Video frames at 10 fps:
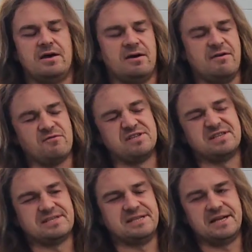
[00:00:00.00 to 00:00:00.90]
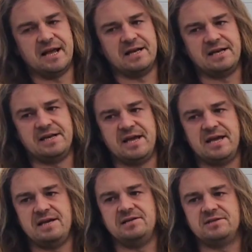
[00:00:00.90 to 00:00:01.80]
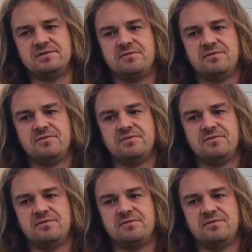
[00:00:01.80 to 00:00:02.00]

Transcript: every 60 to 90 days